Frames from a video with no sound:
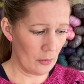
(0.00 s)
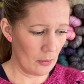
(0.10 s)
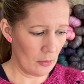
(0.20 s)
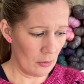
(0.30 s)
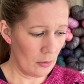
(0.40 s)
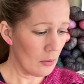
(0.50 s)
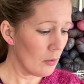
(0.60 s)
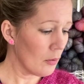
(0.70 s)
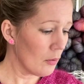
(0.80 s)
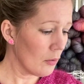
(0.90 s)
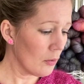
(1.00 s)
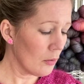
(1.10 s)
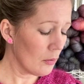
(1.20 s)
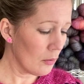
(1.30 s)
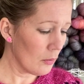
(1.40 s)

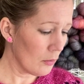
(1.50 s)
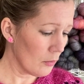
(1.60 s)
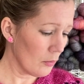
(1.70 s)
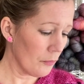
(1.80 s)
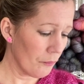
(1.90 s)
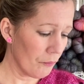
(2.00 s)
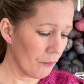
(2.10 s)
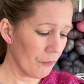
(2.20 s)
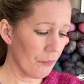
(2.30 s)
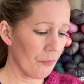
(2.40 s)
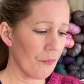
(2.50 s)
No one is speaking in this clip.